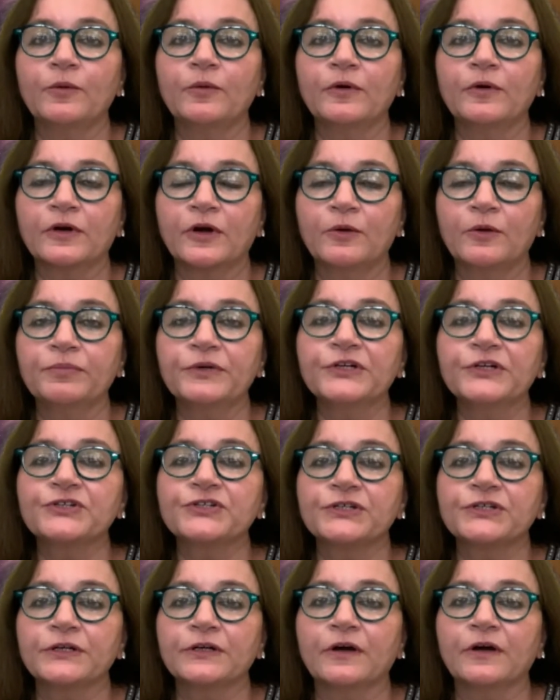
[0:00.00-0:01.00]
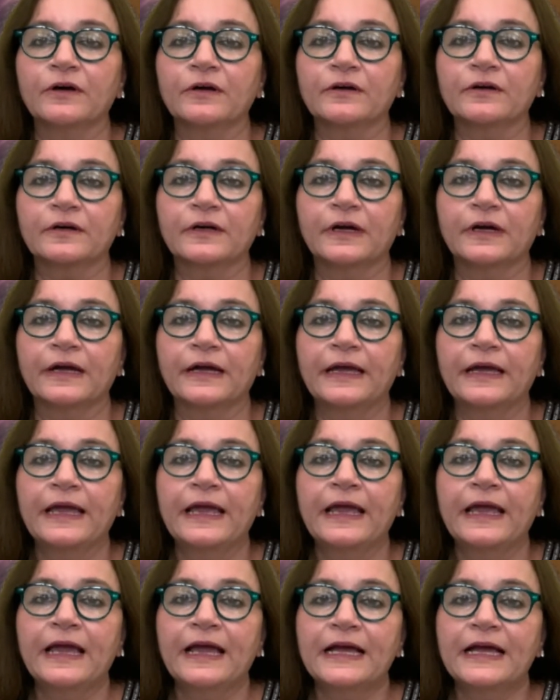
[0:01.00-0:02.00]
competition or
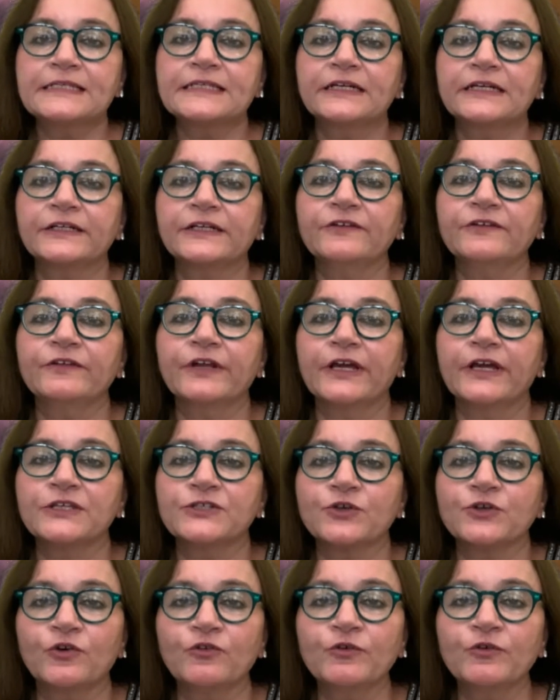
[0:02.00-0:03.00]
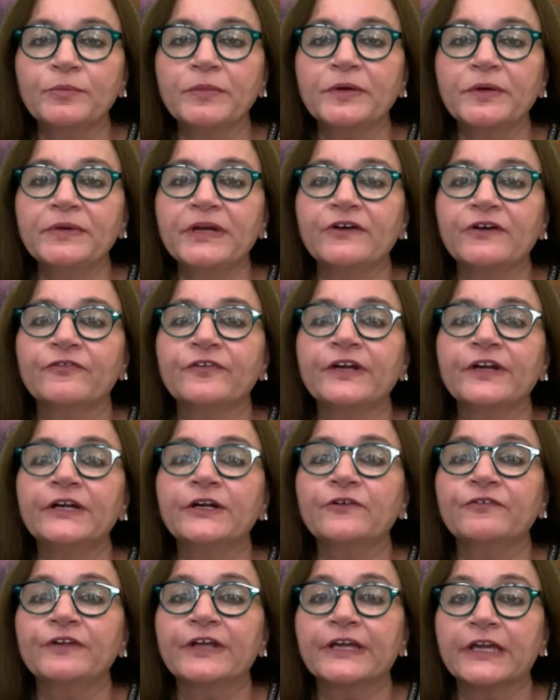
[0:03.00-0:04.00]
assertiveness, or we may be afraid
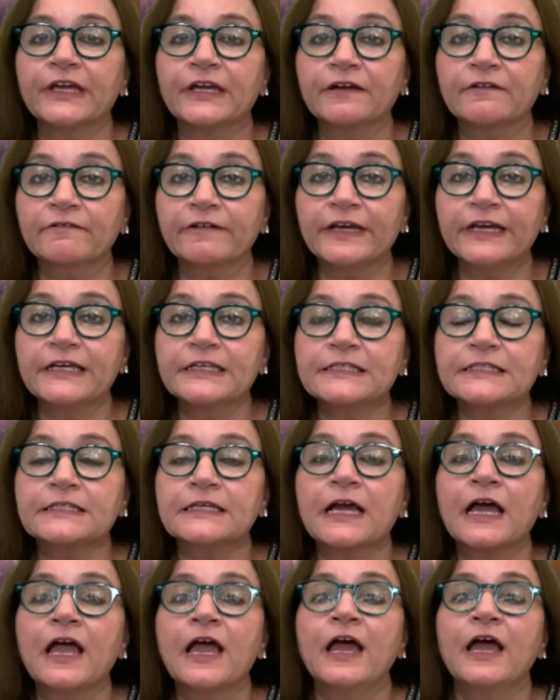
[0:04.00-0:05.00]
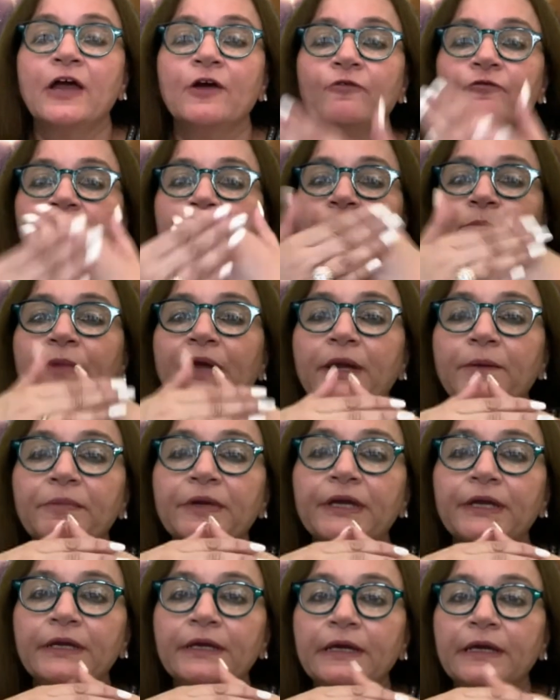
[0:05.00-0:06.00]
of taking risk. We may
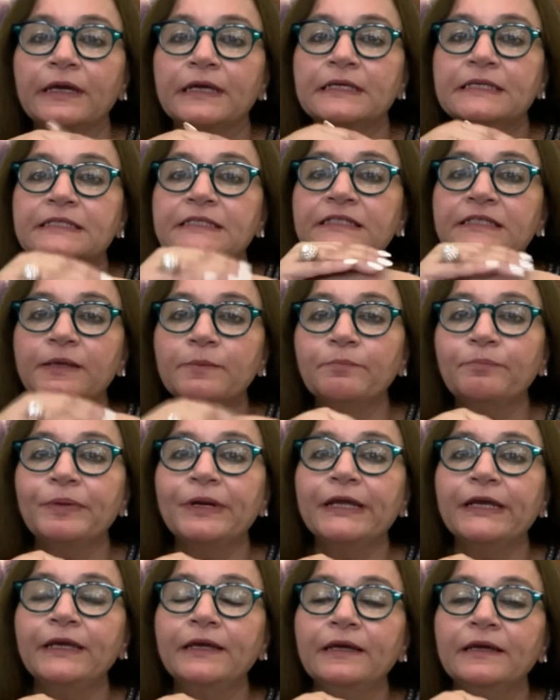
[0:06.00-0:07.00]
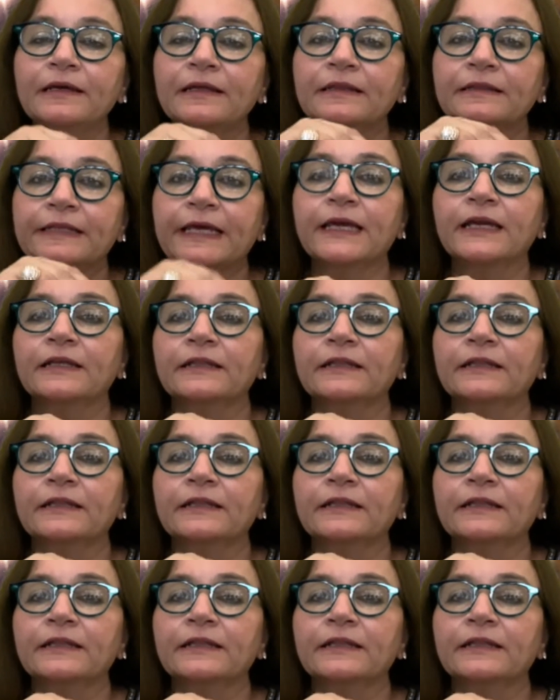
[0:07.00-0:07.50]
be simply think